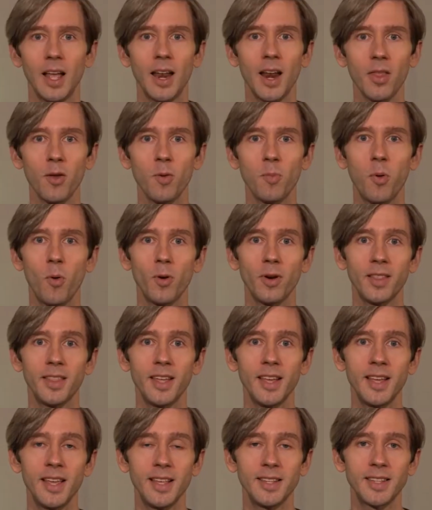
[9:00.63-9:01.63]
Another important
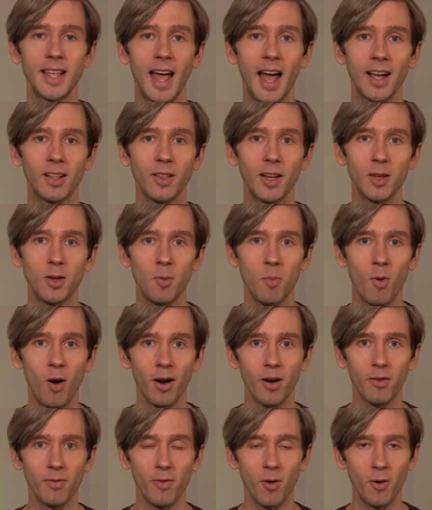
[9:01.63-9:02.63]
thing is to act like your
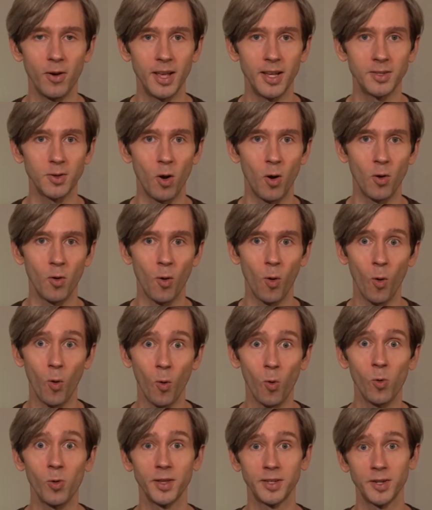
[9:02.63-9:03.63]
microphone is on
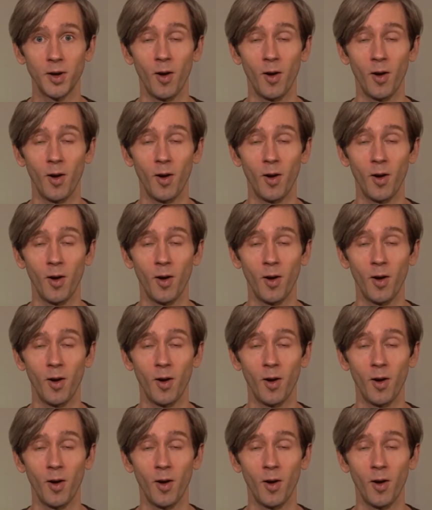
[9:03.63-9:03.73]
all the